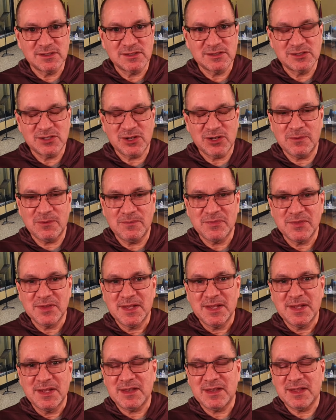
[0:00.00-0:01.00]
So,
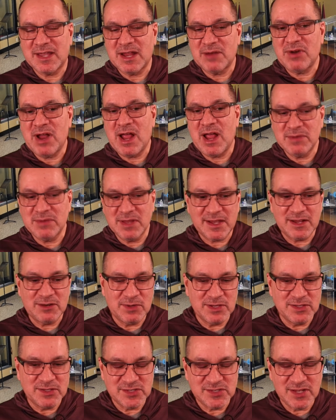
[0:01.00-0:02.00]
like Abraham Lincoln
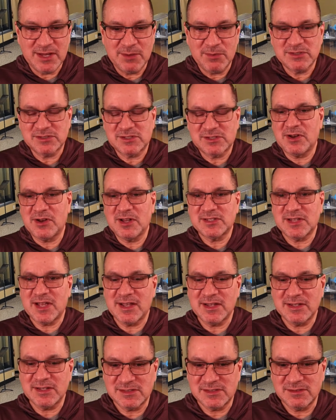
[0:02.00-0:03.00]
once said, he was
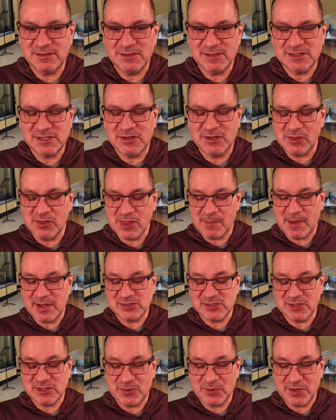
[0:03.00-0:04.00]
criticized severely by
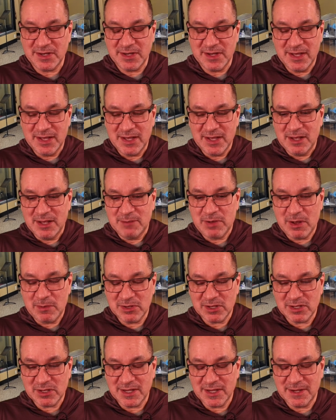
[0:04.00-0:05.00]
someone
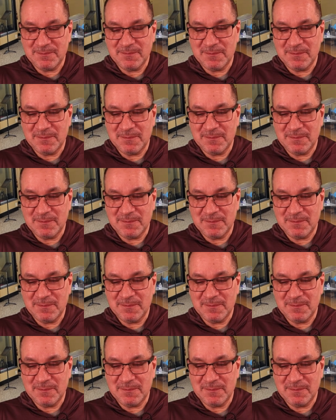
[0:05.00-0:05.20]
publicly.